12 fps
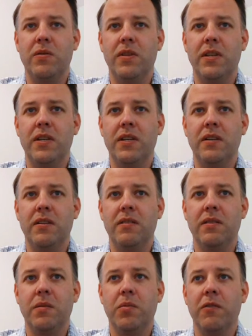the
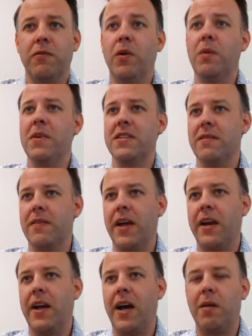performance of
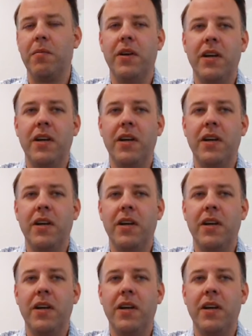that app.